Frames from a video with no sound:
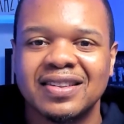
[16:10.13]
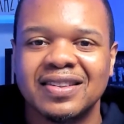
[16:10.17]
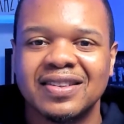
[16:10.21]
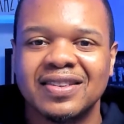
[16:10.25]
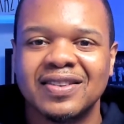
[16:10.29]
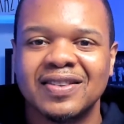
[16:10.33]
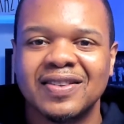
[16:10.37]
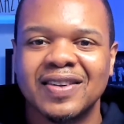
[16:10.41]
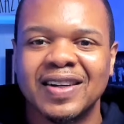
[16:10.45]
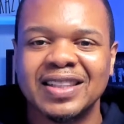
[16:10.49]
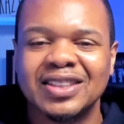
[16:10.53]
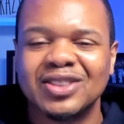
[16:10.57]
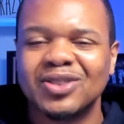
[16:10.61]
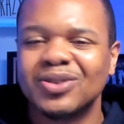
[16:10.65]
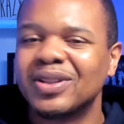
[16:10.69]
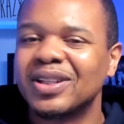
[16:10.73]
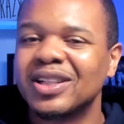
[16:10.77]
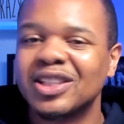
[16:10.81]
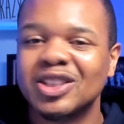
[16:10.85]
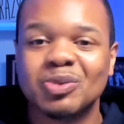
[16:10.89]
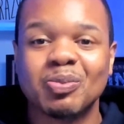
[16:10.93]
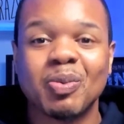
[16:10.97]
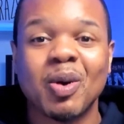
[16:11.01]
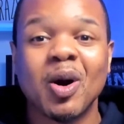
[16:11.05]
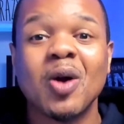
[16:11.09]
Right? So
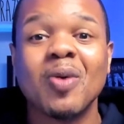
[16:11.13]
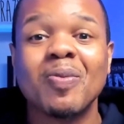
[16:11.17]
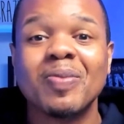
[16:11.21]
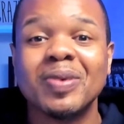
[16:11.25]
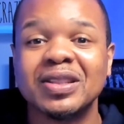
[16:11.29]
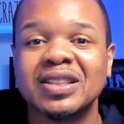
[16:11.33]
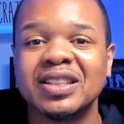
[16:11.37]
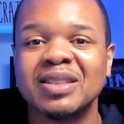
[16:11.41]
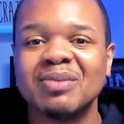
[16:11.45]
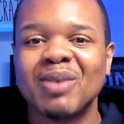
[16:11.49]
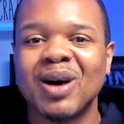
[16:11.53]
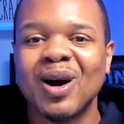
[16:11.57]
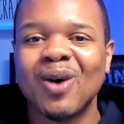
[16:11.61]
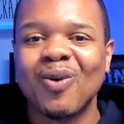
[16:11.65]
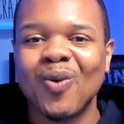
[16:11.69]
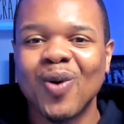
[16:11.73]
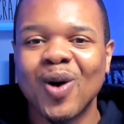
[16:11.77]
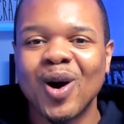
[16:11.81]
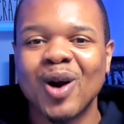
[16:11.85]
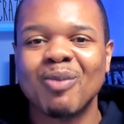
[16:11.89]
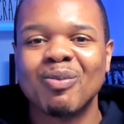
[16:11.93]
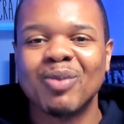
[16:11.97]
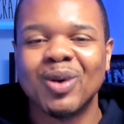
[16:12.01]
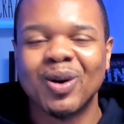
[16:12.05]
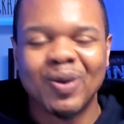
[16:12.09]
there's purpose in my
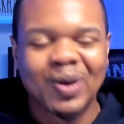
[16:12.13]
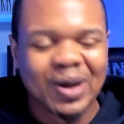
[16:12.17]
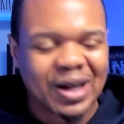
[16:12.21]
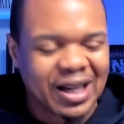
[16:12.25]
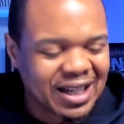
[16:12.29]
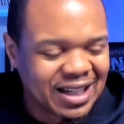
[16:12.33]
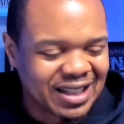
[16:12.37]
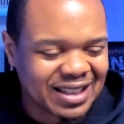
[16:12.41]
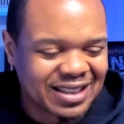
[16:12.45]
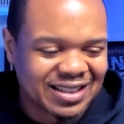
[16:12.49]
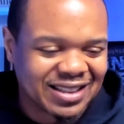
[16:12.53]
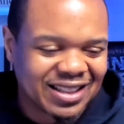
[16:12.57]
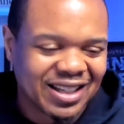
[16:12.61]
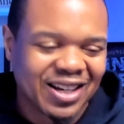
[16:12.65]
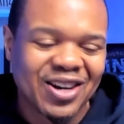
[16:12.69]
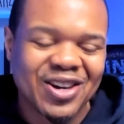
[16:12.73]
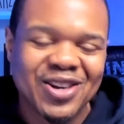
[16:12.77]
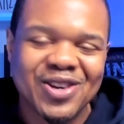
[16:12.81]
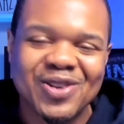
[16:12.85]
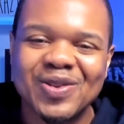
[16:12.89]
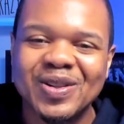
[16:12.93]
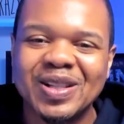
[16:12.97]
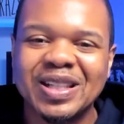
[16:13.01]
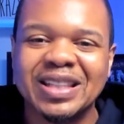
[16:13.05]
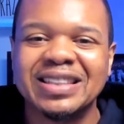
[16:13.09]
work, but what I can tell
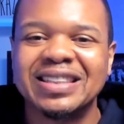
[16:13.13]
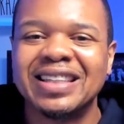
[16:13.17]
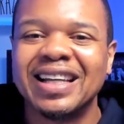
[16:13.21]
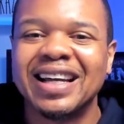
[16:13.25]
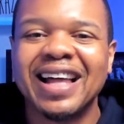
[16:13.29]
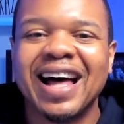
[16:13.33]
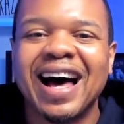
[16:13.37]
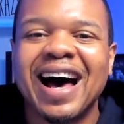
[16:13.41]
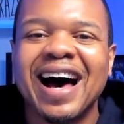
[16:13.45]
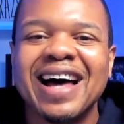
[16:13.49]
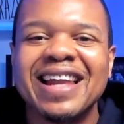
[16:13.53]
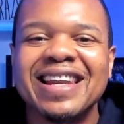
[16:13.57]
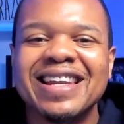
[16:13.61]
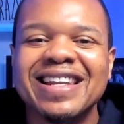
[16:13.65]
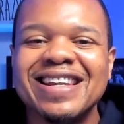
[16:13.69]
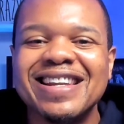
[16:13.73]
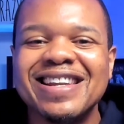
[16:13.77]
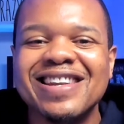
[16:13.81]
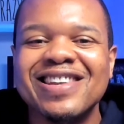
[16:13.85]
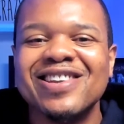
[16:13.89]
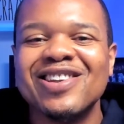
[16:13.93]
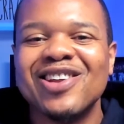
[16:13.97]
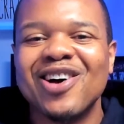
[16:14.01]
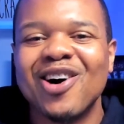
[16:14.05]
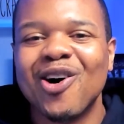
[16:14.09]
you is that I
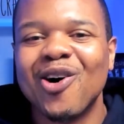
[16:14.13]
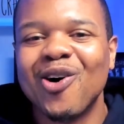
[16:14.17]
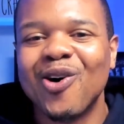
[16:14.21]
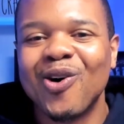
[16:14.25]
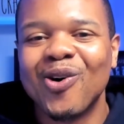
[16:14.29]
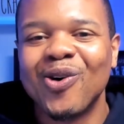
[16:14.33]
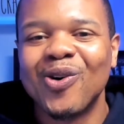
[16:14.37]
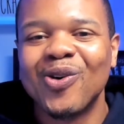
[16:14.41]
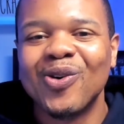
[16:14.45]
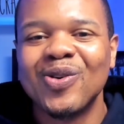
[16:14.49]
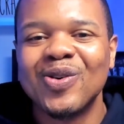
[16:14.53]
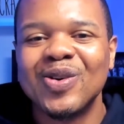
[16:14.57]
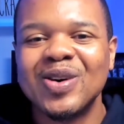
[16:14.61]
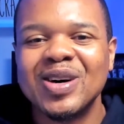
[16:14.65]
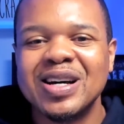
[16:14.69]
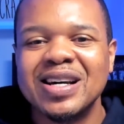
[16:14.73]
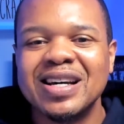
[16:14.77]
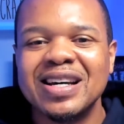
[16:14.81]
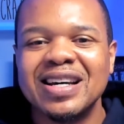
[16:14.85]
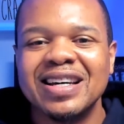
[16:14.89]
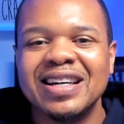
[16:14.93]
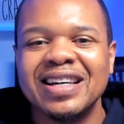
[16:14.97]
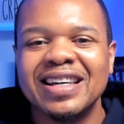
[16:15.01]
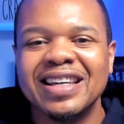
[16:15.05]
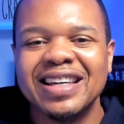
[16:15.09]
didn't know
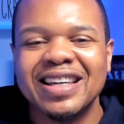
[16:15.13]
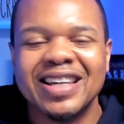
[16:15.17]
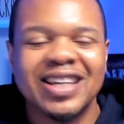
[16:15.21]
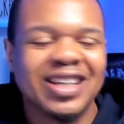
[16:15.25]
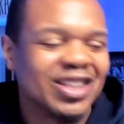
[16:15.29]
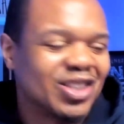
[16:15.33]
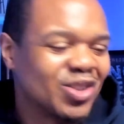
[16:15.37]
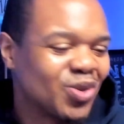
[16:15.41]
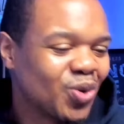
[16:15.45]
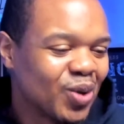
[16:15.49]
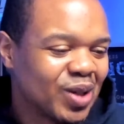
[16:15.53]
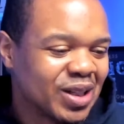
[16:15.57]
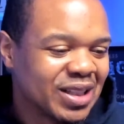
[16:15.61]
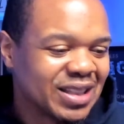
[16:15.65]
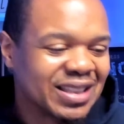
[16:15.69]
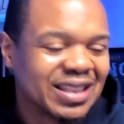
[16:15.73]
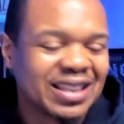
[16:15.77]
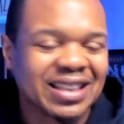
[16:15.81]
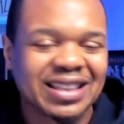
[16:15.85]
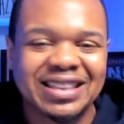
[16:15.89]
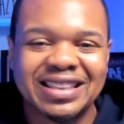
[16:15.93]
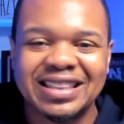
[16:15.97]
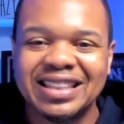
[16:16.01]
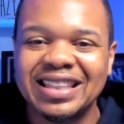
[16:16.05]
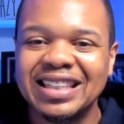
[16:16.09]
in
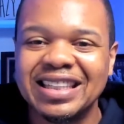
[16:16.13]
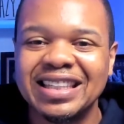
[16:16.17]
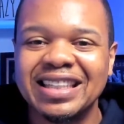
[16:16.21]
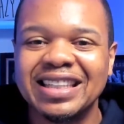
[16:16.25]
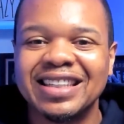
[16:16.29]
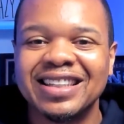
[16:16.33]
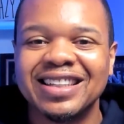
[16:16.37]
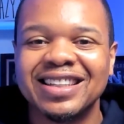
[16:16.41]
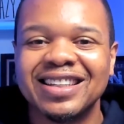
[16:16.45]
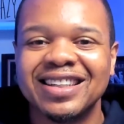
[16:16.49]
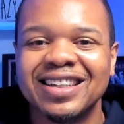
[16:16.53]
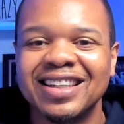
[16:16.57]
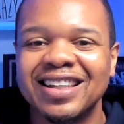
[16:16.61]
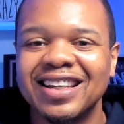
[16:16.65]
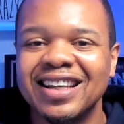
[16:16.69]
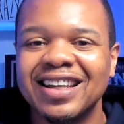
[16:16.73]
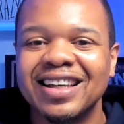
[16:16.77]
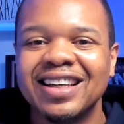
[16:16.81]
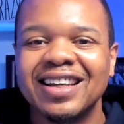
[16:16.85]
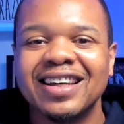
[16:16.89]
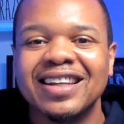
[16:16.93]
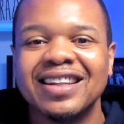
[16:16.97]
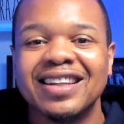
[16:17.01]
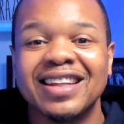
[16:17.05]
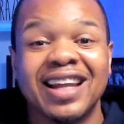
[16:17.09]
2016
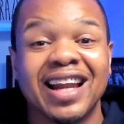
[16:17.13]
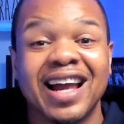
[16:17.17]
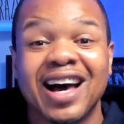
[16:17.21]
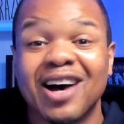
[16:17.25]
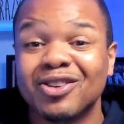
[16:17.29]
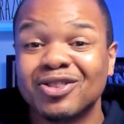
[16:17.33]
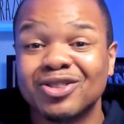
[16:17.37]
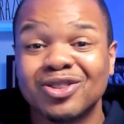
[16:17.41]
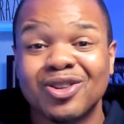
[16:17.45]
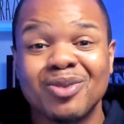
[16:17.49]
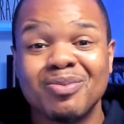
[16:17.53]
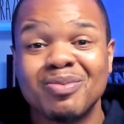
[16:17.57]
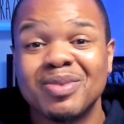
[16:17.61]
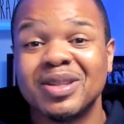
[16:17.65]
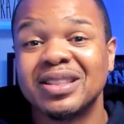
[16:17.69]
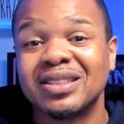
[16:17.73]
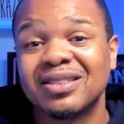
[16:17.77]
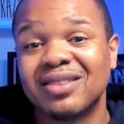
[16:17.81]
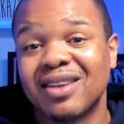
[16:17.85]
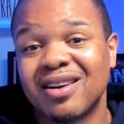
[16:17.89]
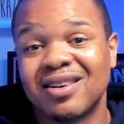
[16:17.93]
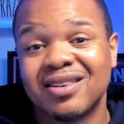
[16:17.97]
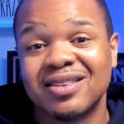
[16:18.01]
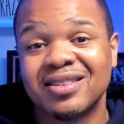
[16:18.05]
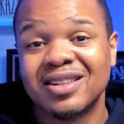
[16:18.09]
that I was going to be
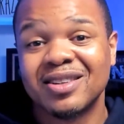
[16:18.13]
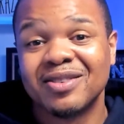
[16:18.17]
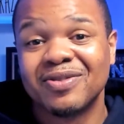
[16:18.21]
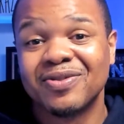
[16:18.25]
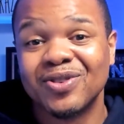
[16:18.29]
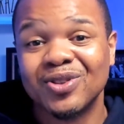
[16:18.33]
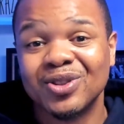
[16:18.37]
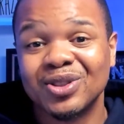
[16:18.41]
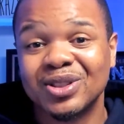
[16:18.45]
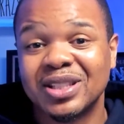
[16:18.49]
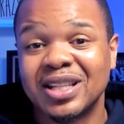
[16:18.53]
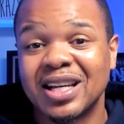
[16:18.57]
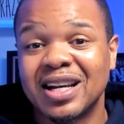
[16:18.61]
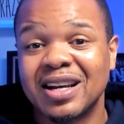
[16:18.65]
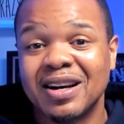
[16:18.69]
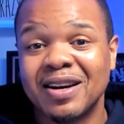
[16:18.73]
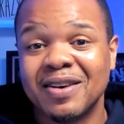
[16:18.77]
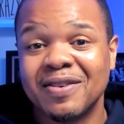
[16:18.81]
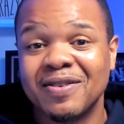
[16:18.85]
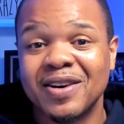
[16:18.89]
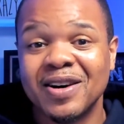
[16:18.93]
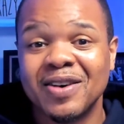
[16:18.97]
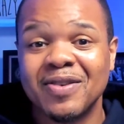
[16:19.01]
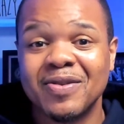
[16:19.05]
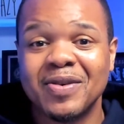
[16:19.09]
starting a full-time
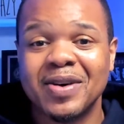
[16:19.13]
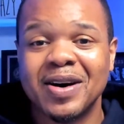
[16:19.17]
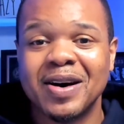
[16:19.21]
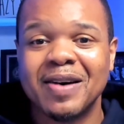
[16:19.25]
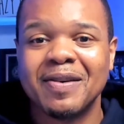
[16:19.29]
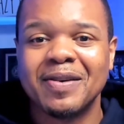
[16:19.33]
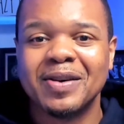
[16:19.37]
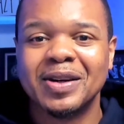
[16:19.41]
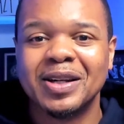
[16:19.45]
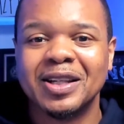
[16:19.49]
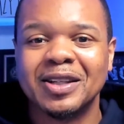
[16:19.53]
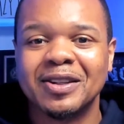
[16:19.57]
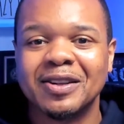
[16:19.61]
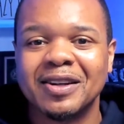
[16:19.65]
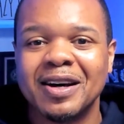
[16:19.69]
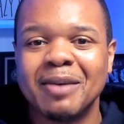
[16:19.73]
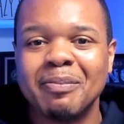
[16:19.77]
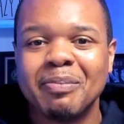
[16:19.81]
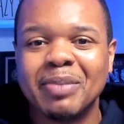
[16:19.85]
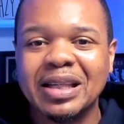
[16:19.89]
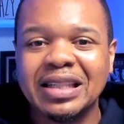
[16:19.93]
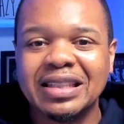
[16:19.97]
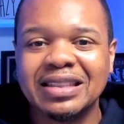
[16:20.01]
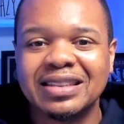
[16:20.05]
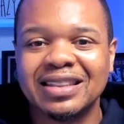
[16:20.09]
a
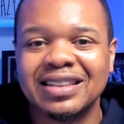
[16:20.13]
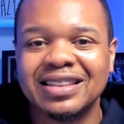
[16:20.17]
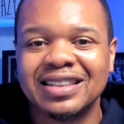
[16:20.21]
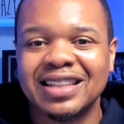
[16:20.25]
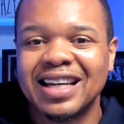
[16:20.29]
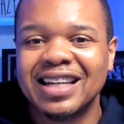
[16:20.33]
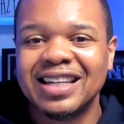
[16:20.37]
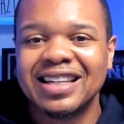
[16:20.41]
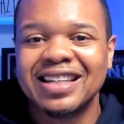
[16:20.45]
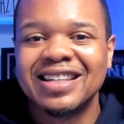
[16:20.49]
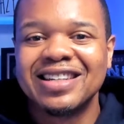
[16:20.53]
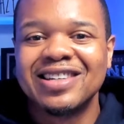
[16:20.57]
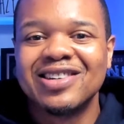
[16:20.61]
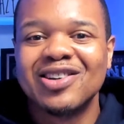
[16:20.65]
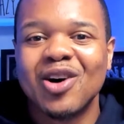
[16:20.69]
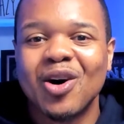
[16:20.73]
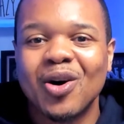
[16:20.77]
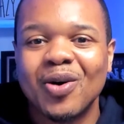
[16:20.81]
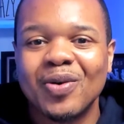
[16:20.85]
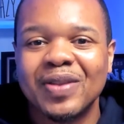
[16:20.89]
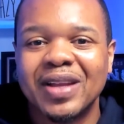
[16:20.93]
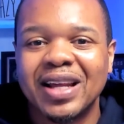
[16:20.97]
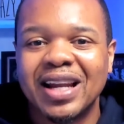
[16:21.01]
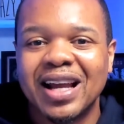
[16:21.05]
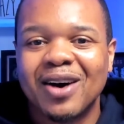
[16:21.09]
business. I didn't know
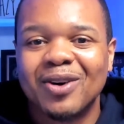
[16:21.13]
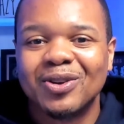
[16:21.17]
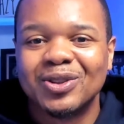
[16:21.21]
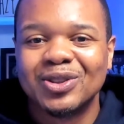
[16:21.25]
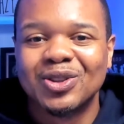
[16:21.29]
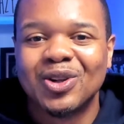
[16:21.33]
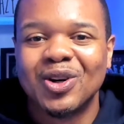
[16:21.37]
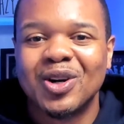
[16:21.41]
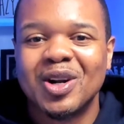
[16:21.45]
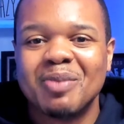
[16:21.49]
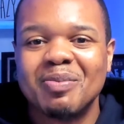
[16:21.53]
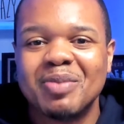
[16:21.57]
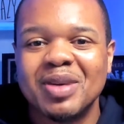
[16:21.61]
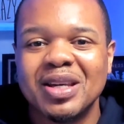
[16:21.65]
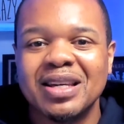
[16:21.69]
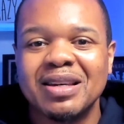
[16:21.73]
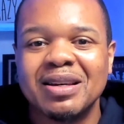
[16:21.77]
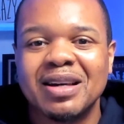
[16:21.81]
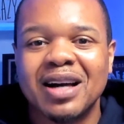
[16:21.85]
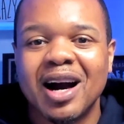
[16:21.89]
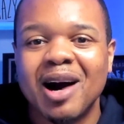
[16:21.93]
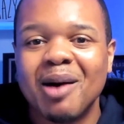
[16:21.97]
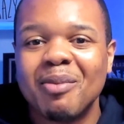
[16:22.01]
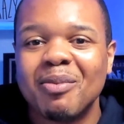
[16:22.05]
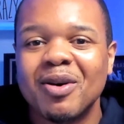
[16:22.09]
that I was going to
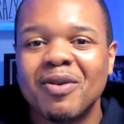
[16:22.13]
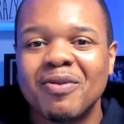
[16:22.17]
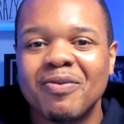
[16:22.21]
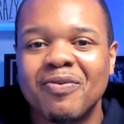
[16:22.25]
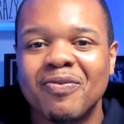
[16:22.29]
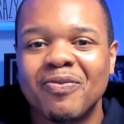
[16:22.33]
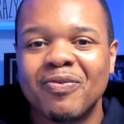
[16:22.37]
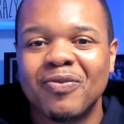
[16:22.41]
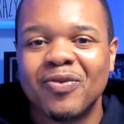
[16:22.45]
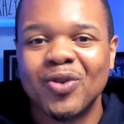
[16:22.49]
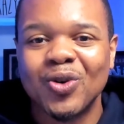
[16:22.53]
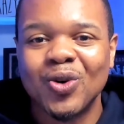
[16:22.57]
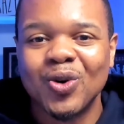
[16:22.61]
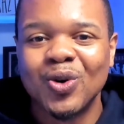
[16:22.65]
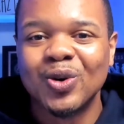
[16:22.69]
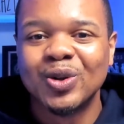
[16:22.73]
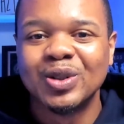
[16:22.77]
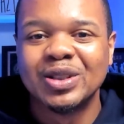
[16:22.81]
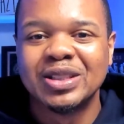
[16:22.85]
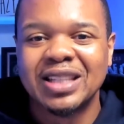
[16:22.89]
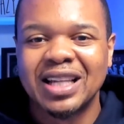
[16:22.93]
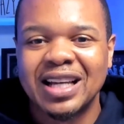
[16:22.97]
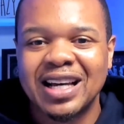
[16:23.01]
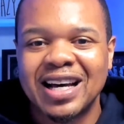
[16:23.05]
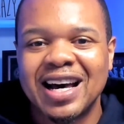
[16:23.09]
become a
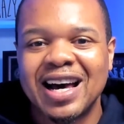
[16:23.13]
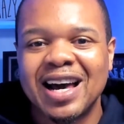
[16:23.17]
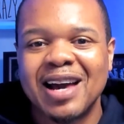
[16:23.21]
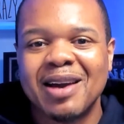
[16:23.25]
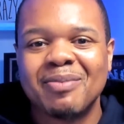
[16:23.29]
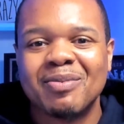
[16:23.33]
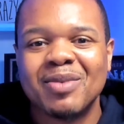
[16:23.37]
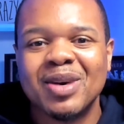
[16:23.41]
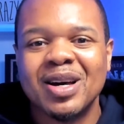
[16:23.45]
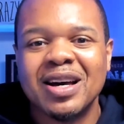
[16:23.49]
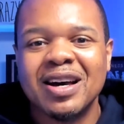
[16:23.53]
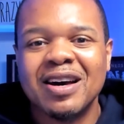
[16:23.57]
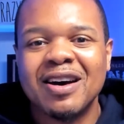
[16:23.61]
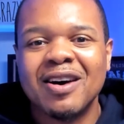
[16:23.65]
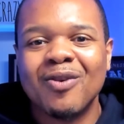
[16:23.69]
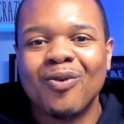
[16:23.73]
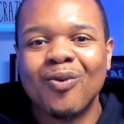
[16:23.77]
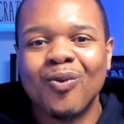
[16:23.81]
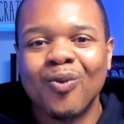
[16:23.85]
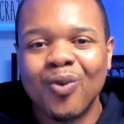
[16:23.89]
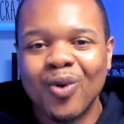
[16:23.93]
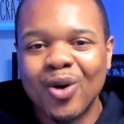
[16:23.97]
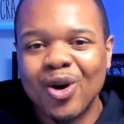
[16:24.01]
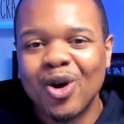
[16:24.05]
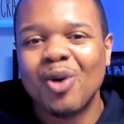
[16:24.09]
full-time
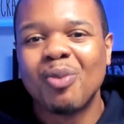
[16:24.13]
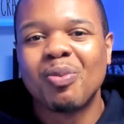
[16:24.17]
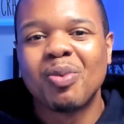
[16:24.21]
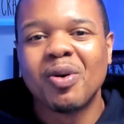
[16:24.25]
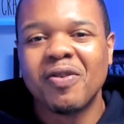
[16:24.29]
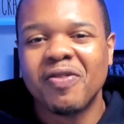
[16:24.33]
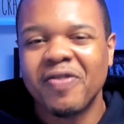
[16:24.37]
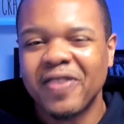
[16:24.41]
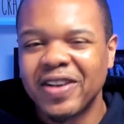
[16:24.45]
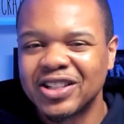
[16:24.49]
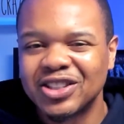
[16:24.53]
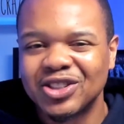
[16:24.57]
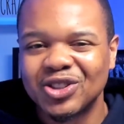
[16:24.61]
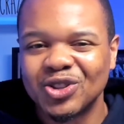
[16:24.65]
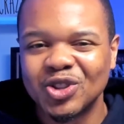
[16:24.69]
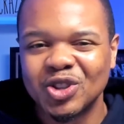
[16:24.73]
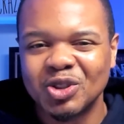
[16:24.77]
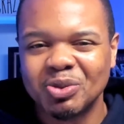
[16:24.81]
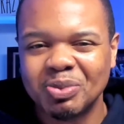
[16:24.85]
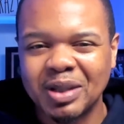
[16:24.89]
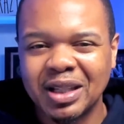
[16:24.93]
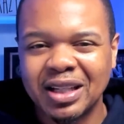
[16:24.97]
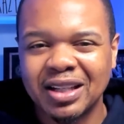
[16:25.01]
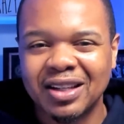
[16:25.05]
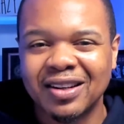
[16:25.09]
real professional
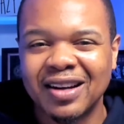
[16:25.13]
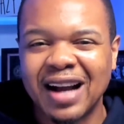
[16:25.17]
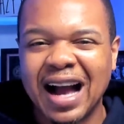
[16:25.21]
speaker.